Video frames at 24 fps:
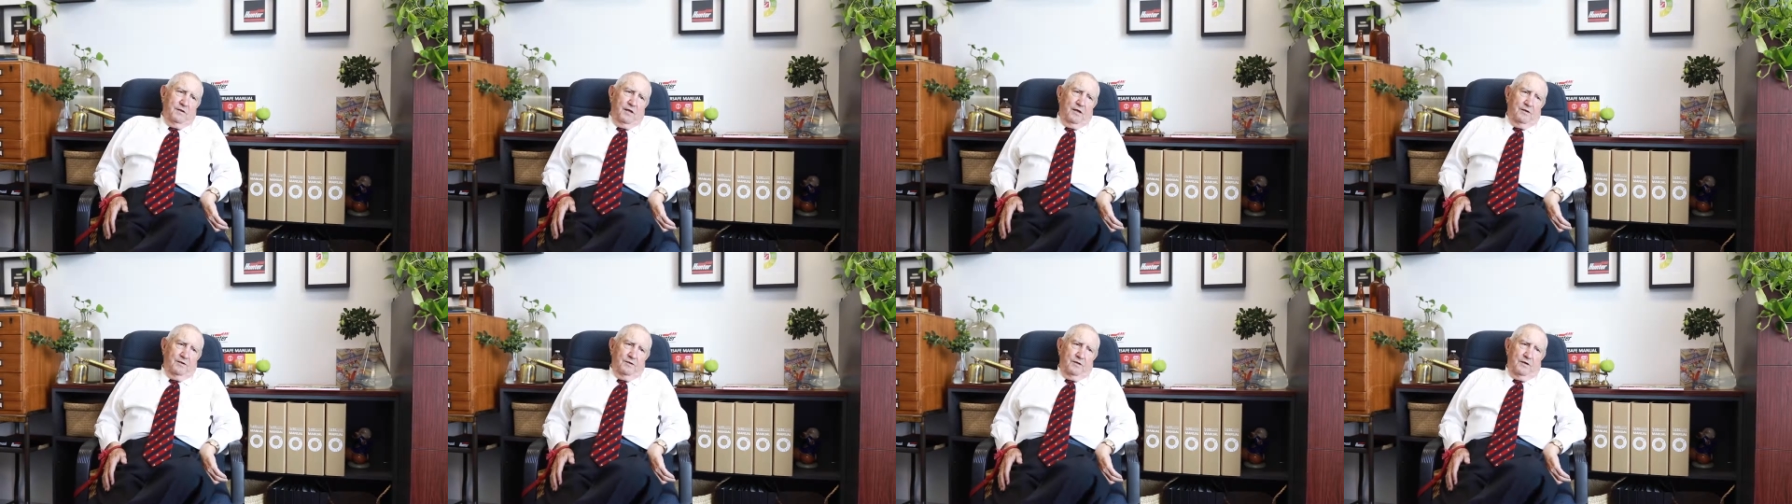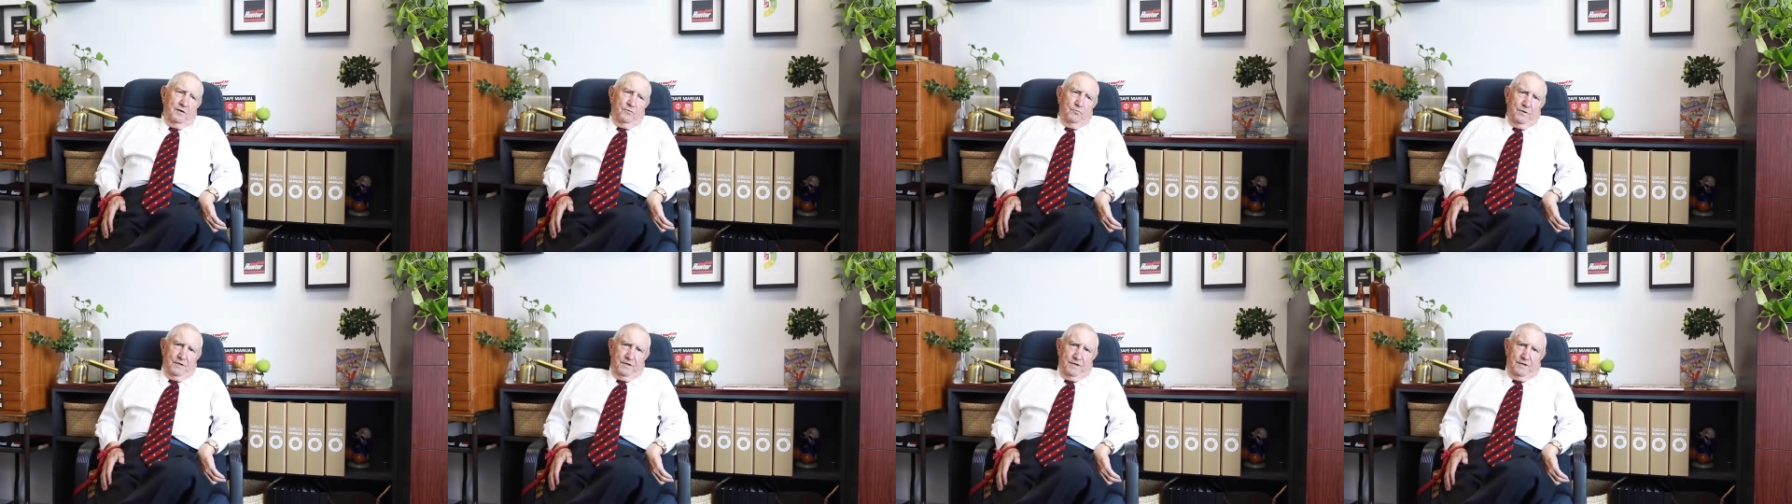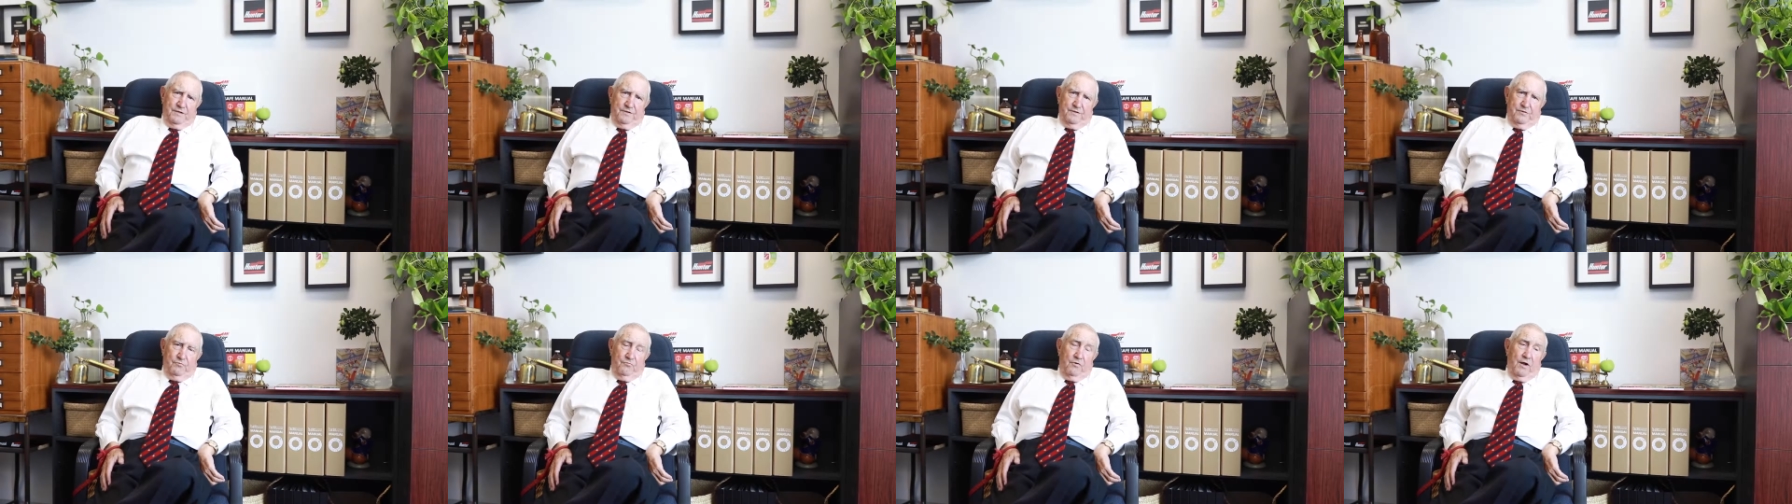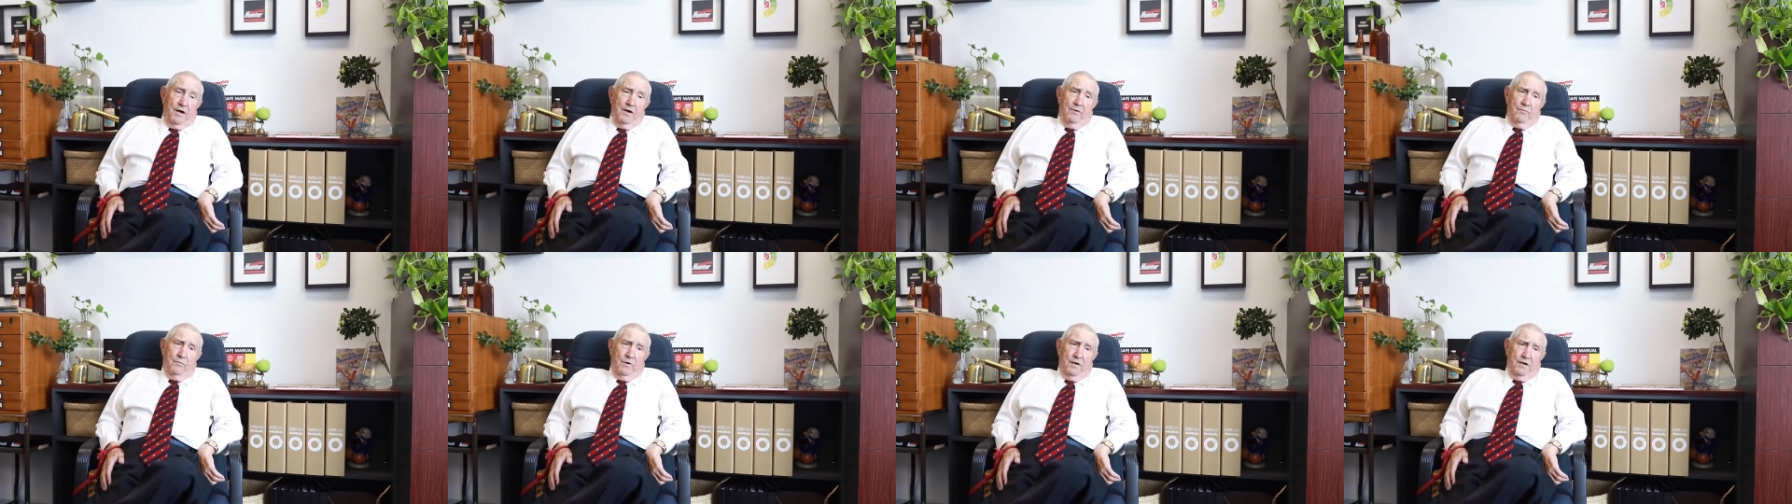and I went into the
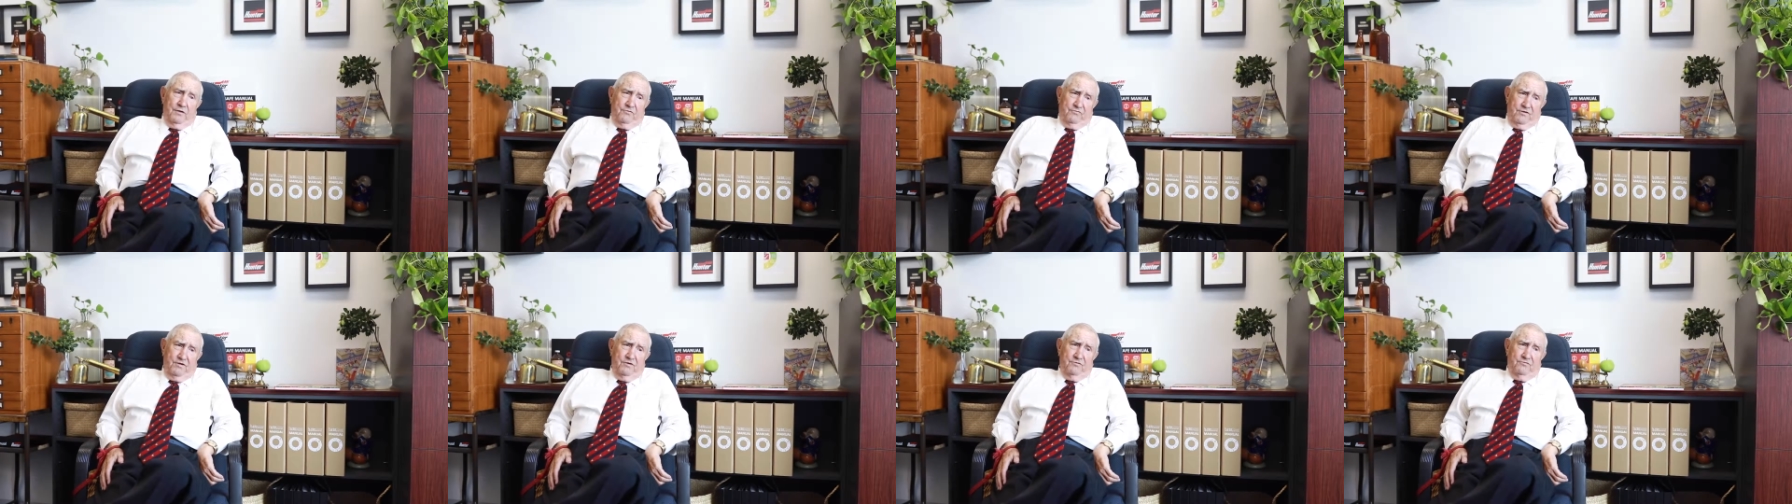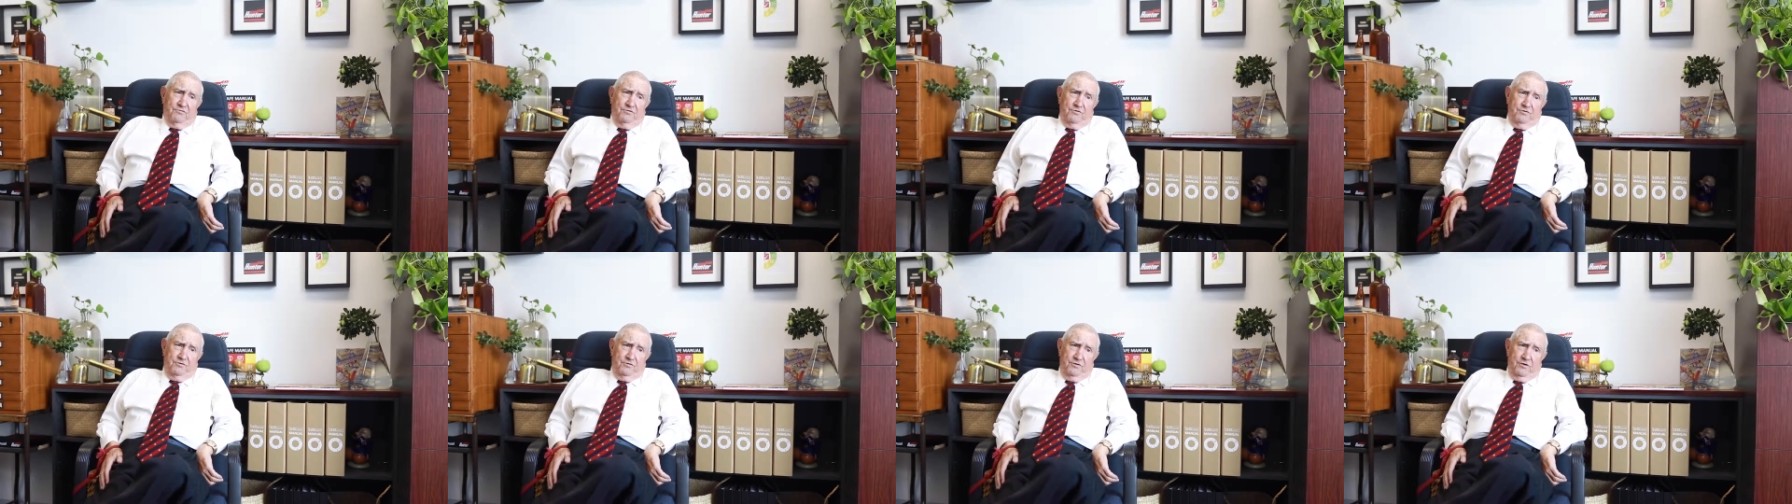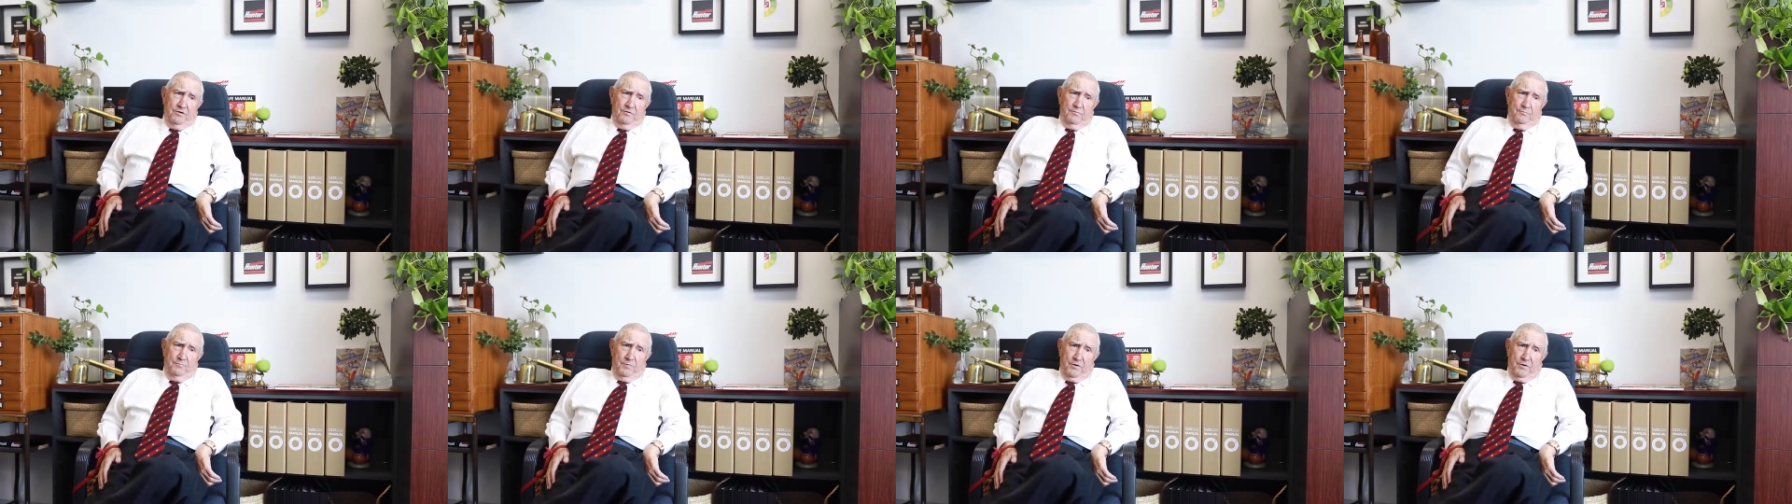Railways Institute